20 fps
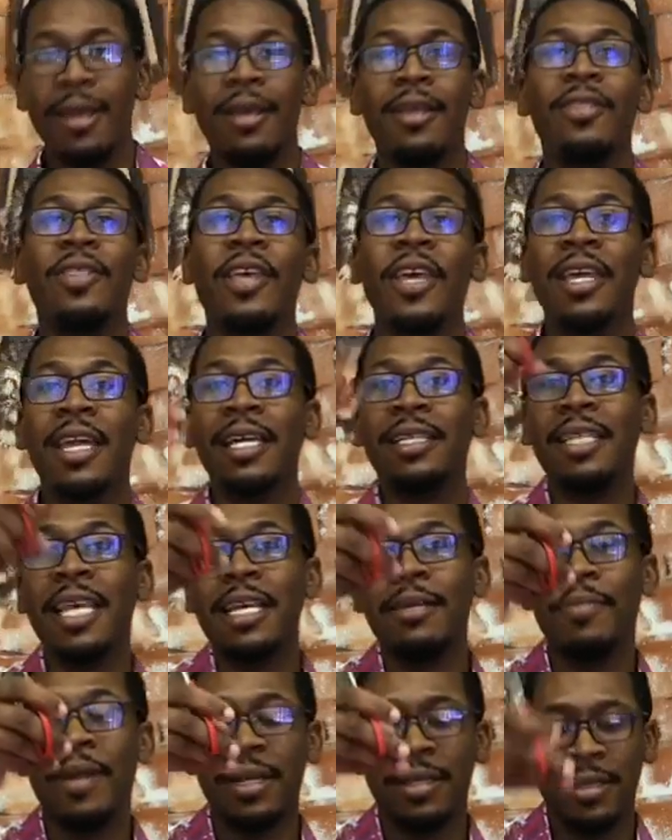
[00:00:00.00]
Then I
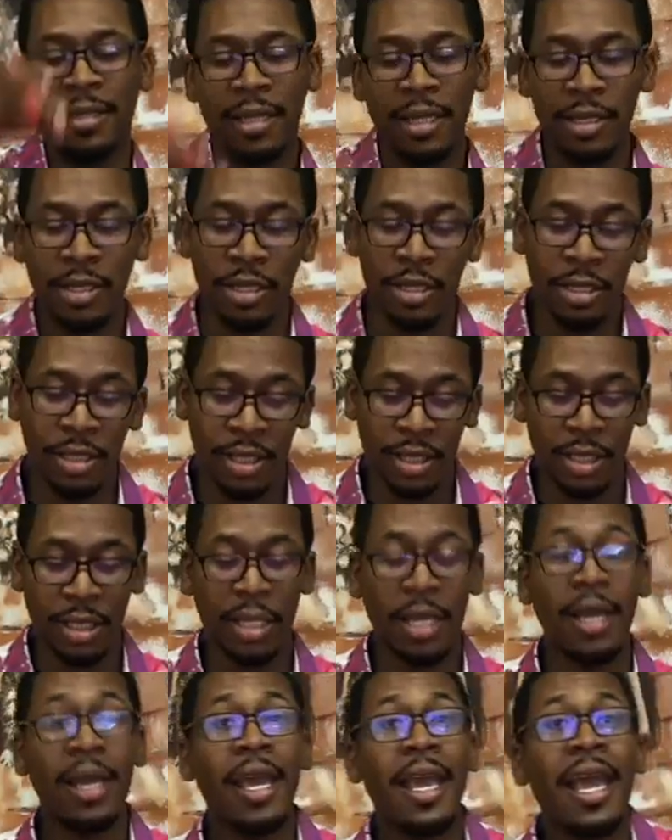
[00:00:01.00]
take my scissors
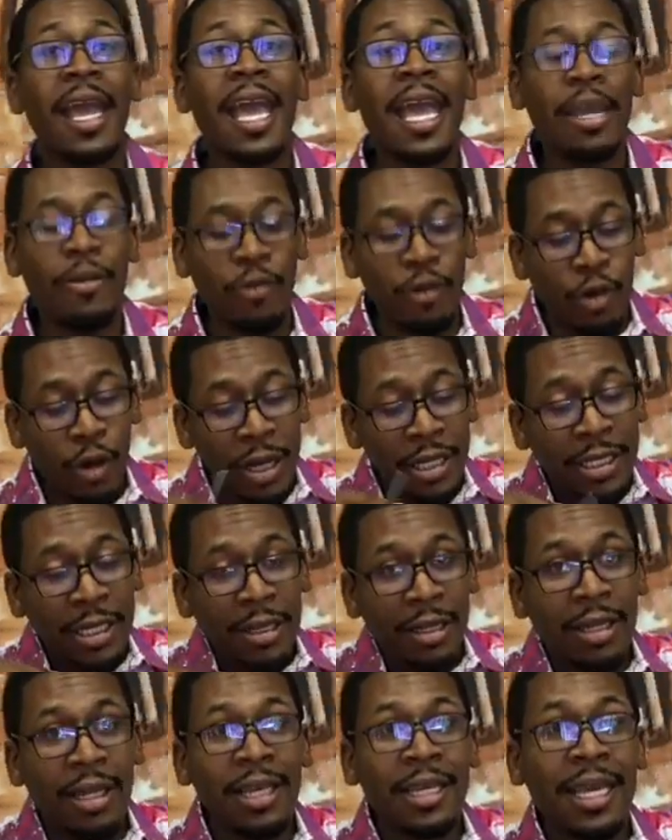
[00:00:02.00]
and we're going to
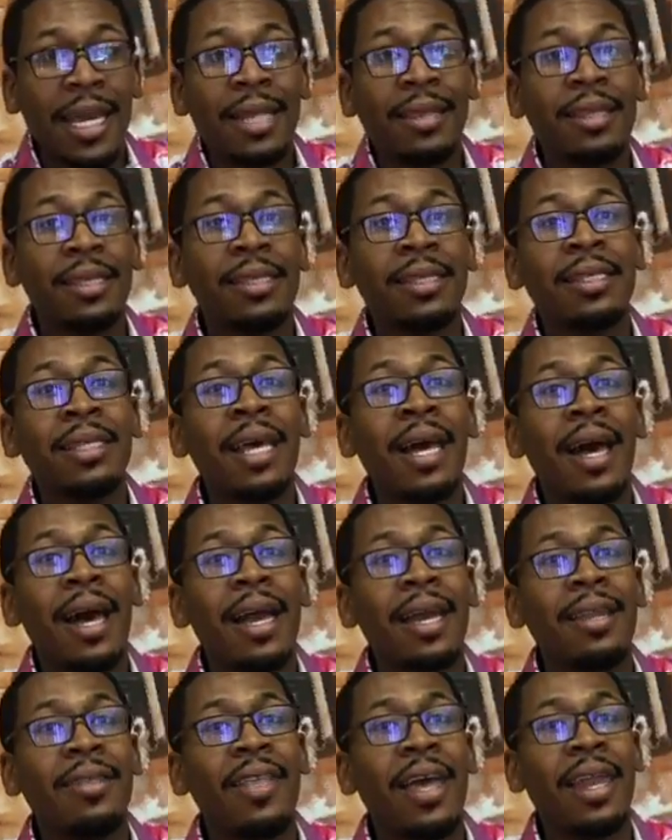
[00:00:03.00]
look at the
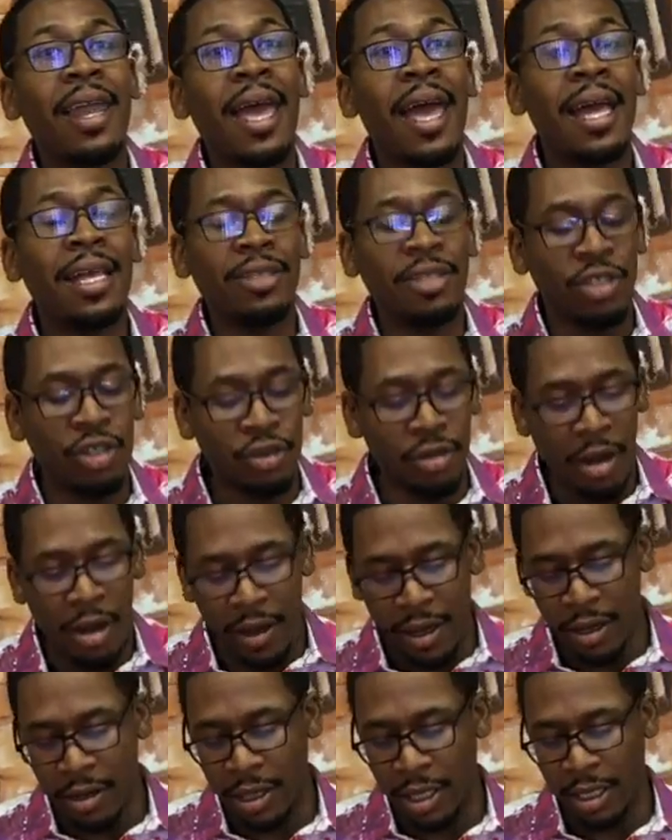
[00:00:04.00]
side that has the
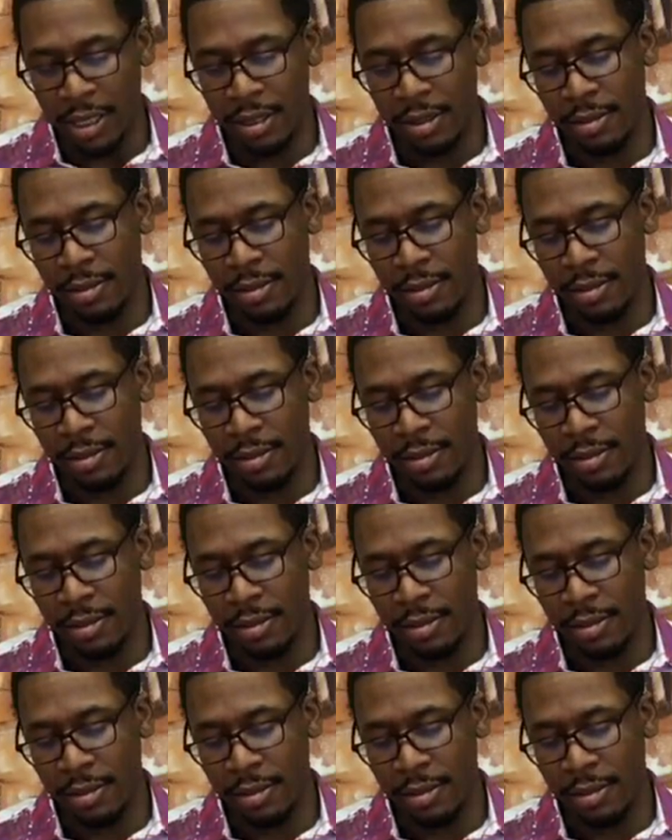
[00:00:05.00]
drawing on it.